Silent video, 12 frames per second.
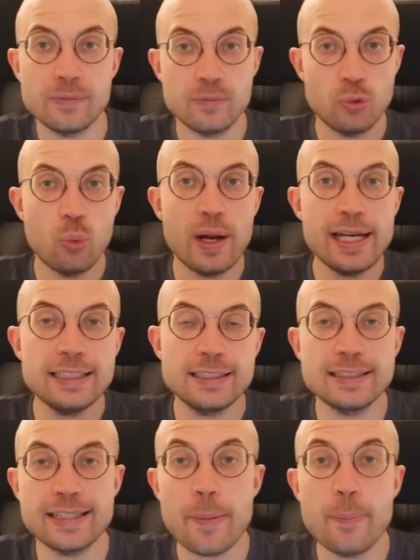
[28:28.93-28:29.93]
waste the
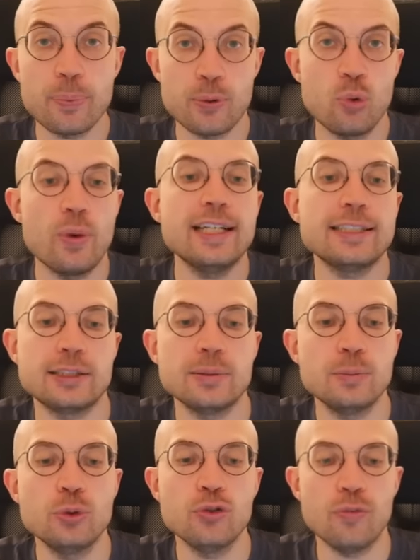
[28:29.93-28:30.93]
tempo, waste the
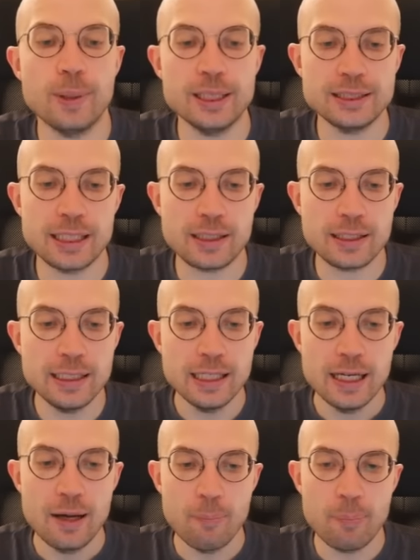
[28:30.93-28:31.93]
move basically,
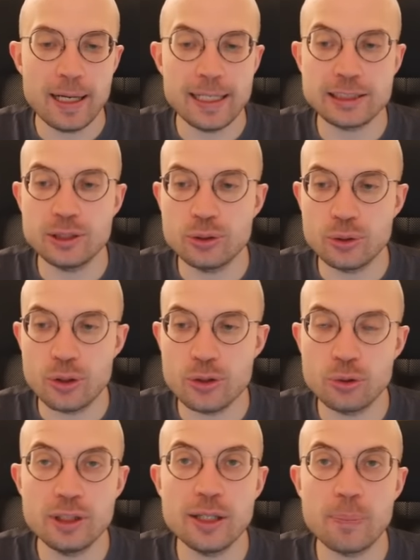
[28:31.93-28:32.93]
pass the turn to
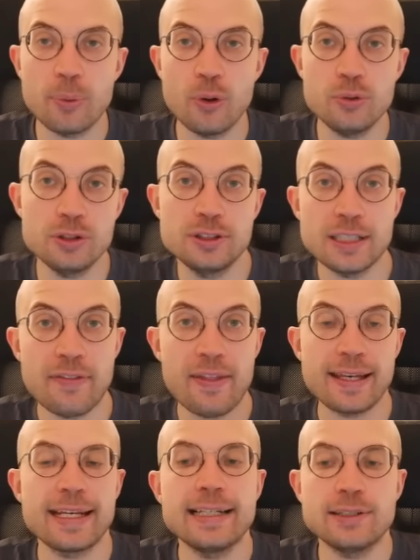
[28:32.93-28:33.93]
the opponent, and then
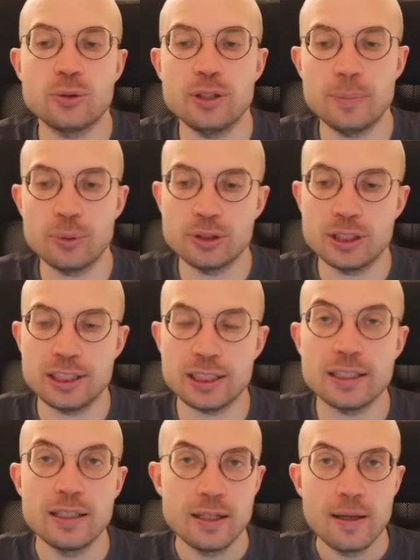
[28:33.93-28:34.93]
get to the position
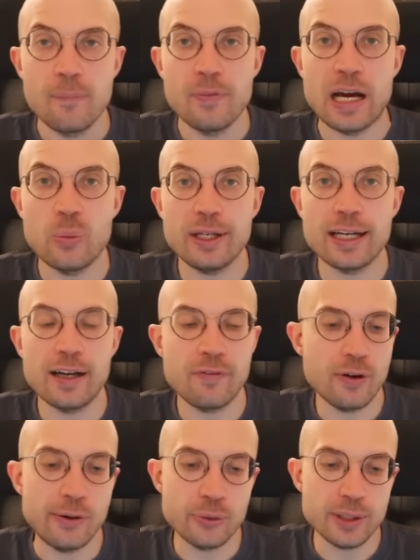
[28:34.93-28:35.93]
that we have
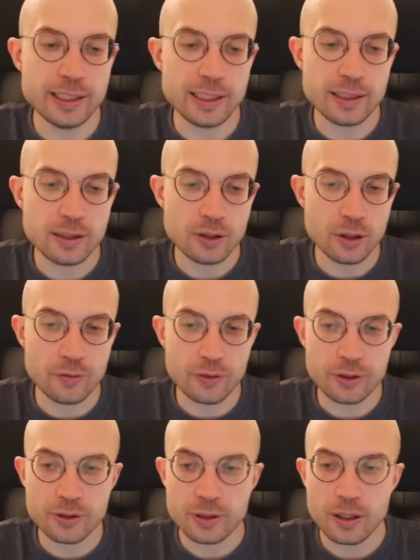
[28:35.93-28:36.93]
already
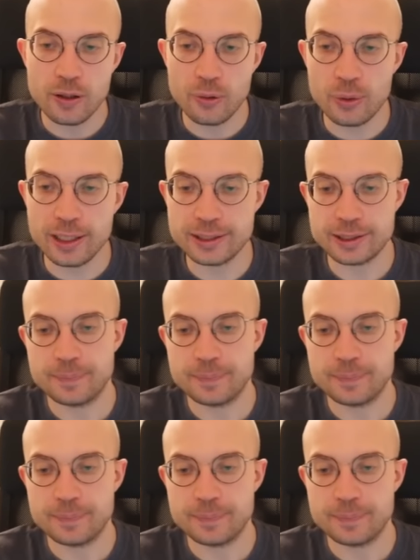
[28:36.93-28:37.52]
covered. All right.